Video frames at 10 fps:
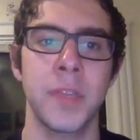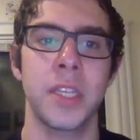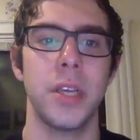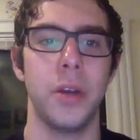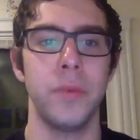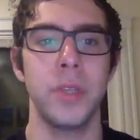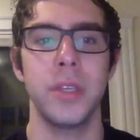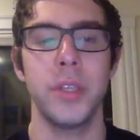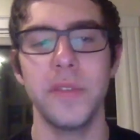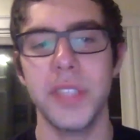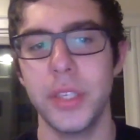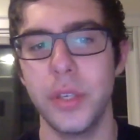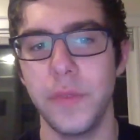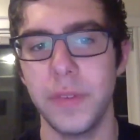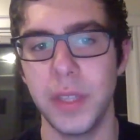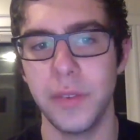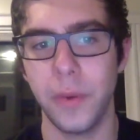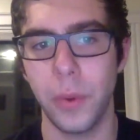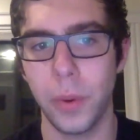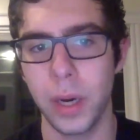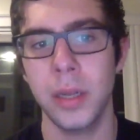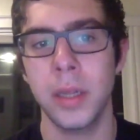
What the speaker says: So UFC 254,